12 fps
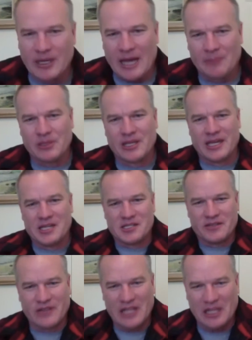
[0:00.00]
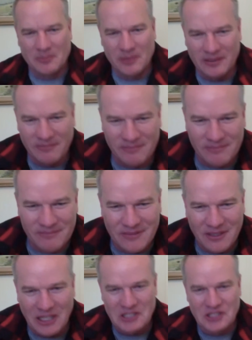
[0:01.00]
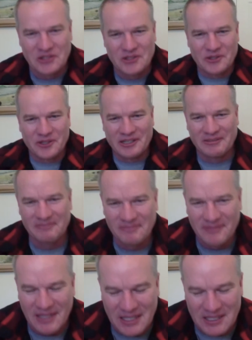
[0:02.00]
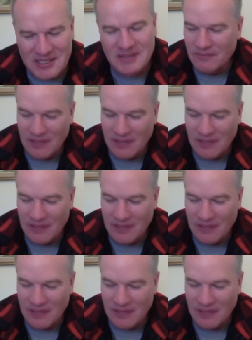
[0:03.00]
application development got you through it. Nice.